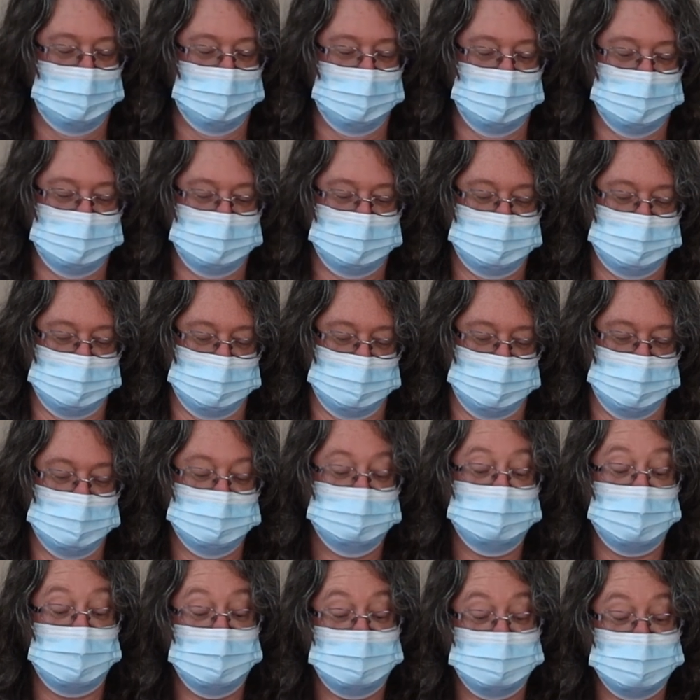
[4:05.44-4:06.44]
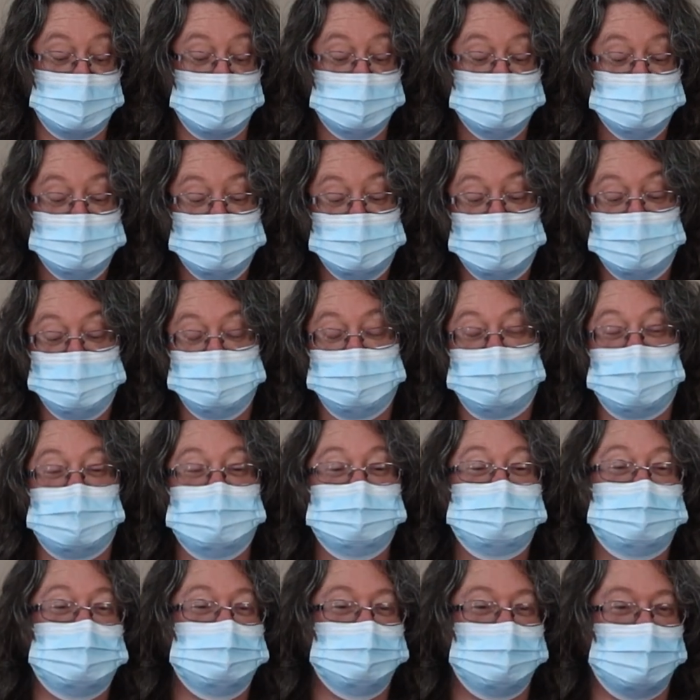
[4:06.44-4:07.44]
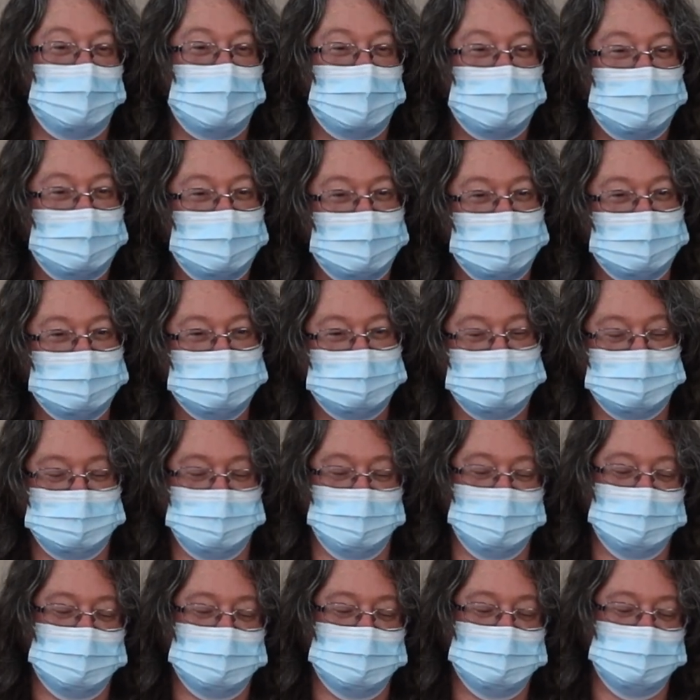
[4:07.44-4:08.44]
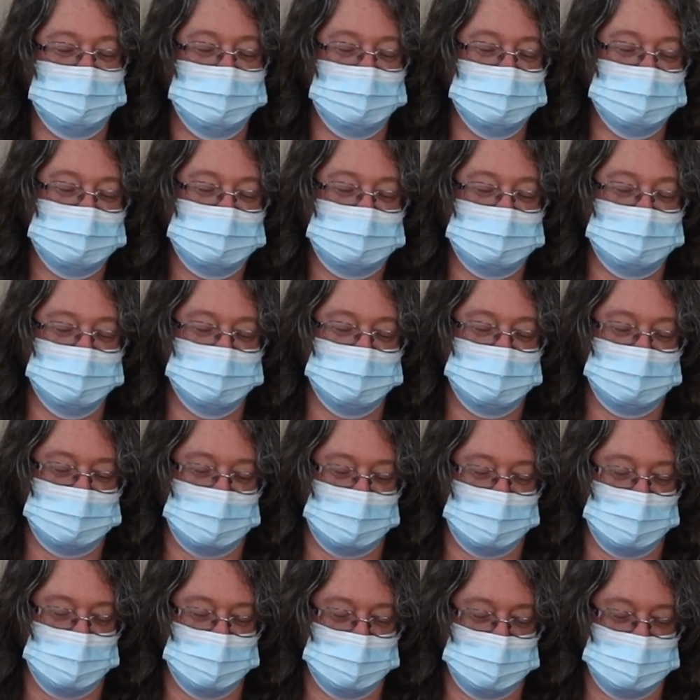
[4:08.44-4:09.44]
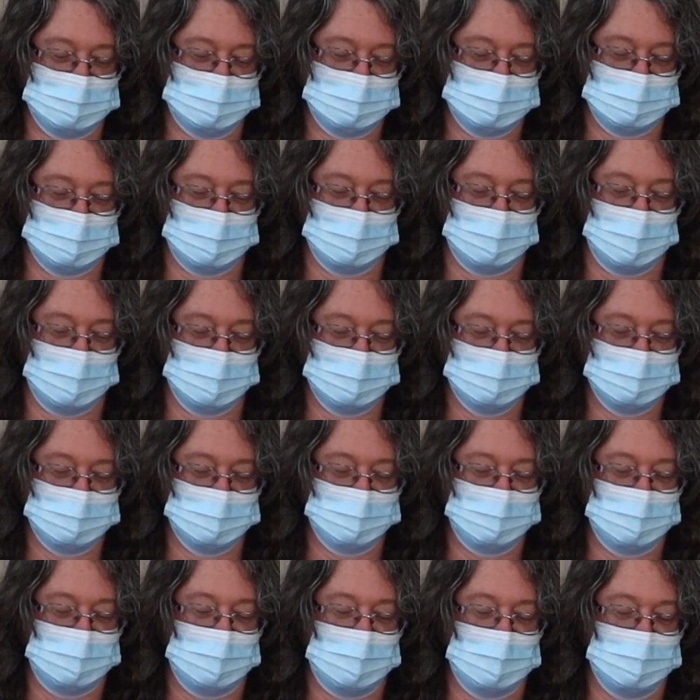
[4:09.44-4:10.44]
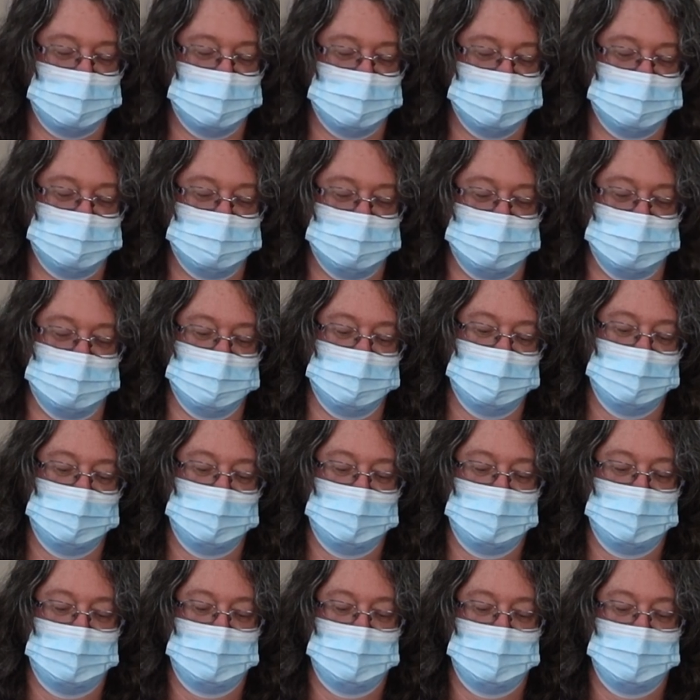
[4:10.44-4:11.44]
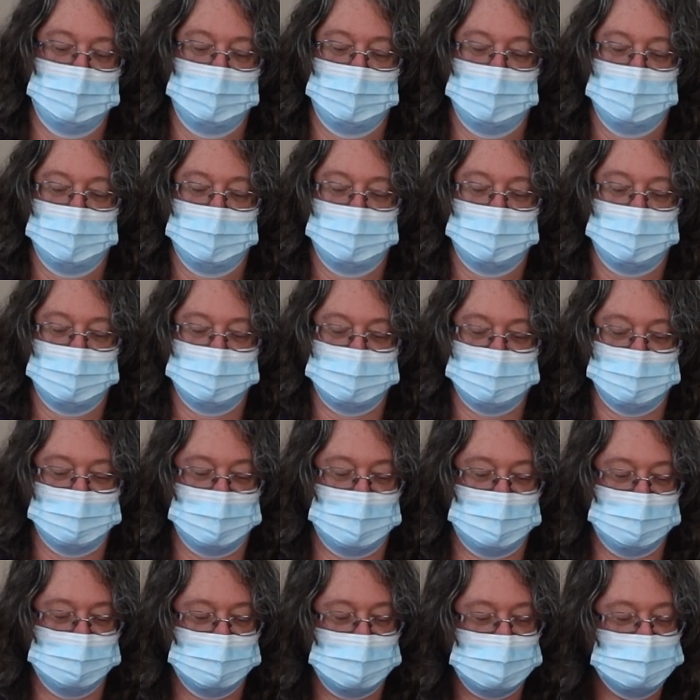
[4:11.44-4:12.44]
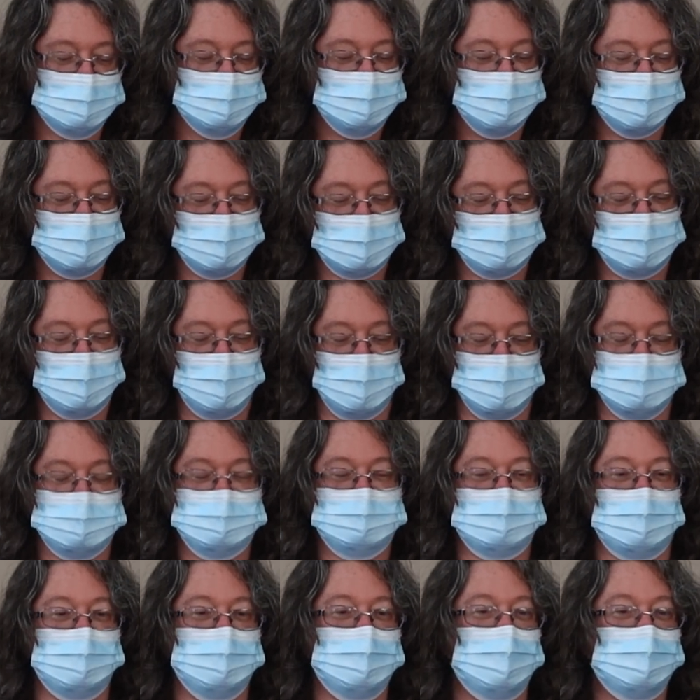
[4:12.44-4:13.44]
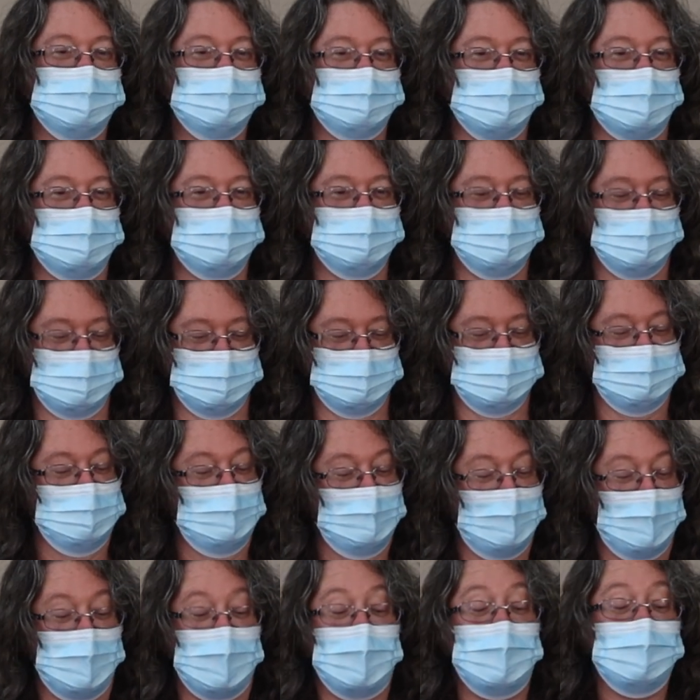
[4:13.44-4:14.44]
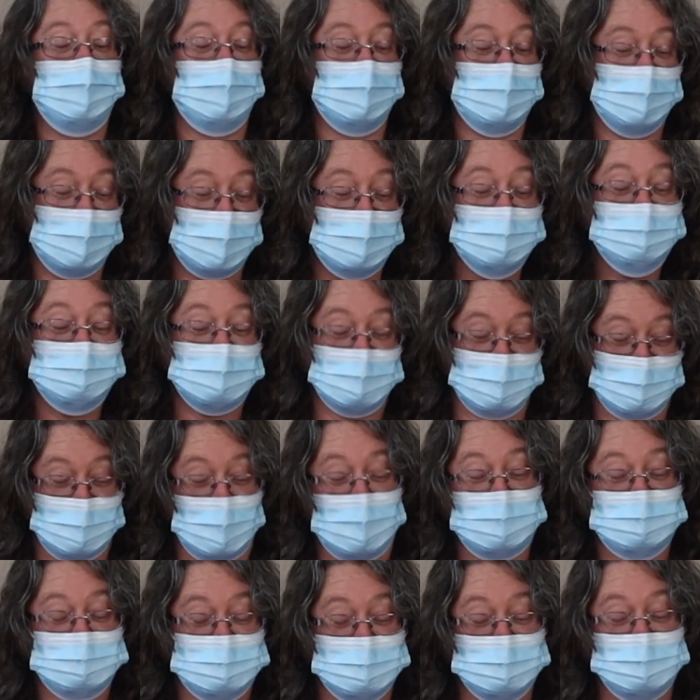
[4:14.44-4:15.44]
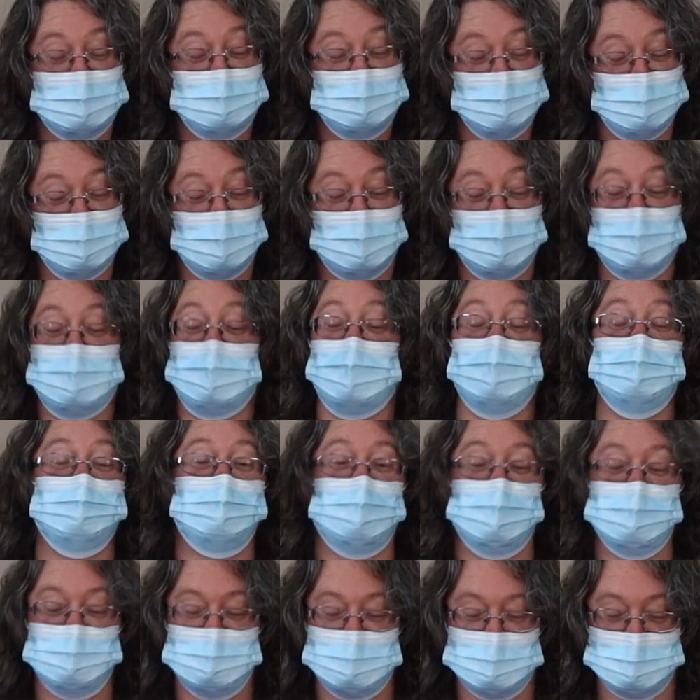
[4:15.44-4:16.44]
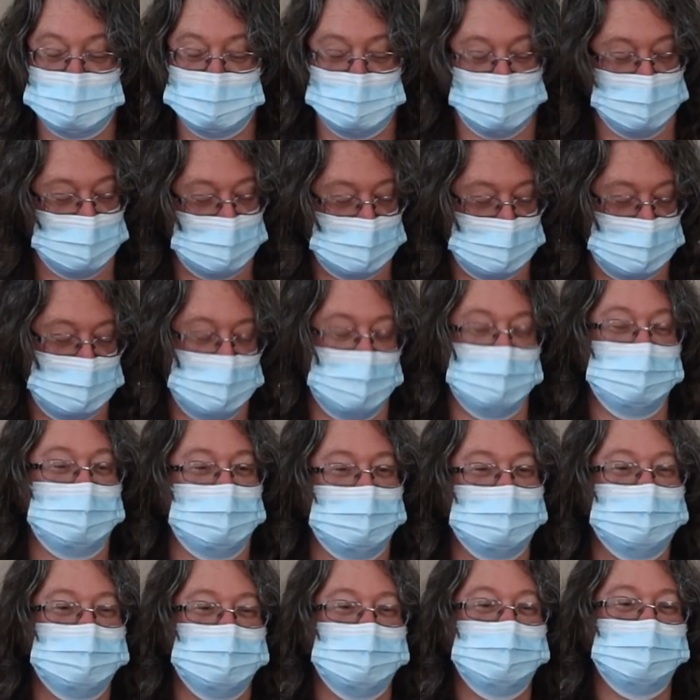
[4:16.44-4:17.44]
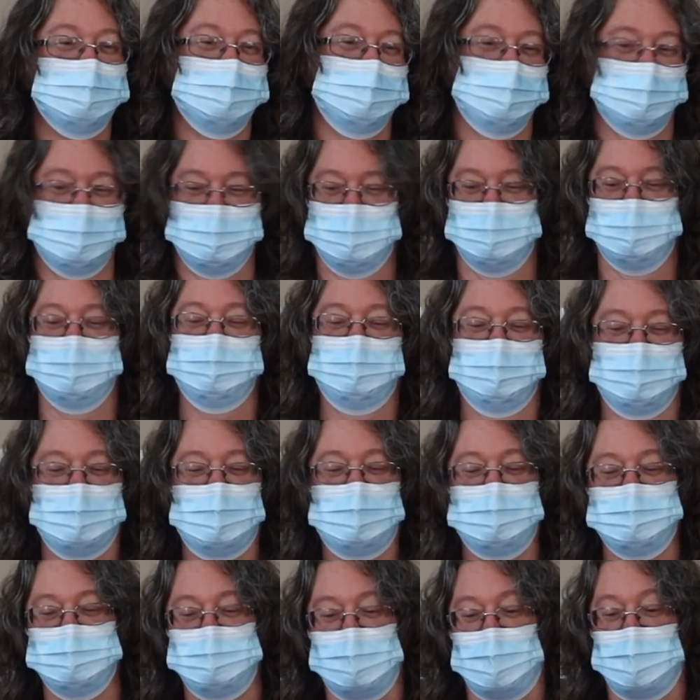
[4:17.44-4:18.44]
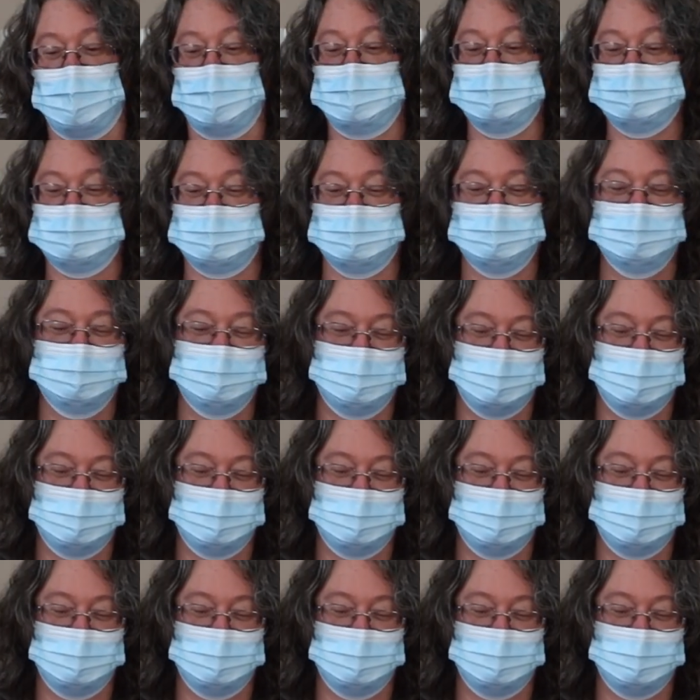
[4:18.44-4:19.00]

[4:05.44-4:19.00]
Let's see. It's actually a plastic baggie. It's not all sealed shut on me, so I should be able to get them out. That's very nice. I like that when... I love it, actually, when game pieces already come in bags.